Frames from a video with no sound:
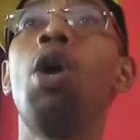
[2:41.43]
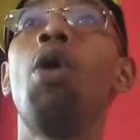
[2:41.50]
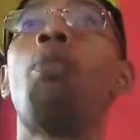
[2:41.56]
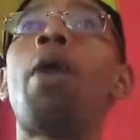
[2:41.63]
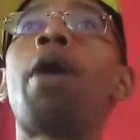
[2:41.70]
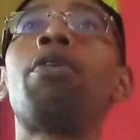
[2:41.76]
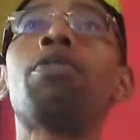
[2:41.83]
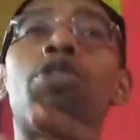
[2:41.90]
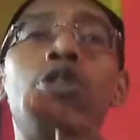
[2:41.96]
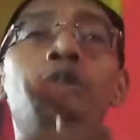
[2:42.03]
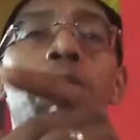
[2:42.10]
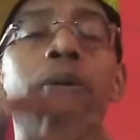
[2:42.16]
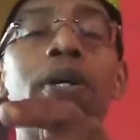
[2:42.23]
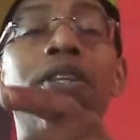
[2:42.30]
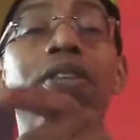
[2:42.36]
Why don't you
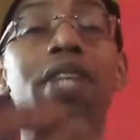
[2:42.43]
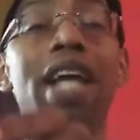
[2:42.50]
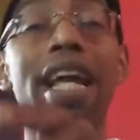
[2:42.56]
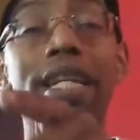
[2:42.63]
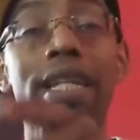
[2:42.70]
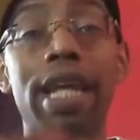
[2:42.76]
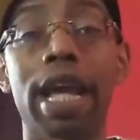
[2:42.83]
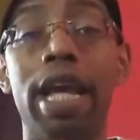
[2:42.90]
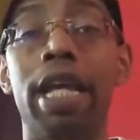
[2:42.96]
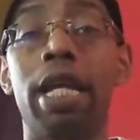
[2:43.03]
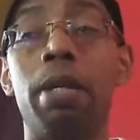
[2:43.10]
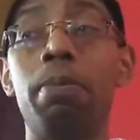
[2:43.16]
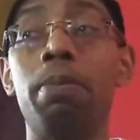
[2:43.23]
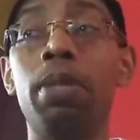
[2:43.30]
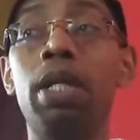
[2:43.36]
put that
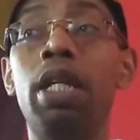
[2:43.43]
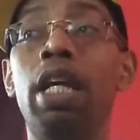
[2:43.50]
name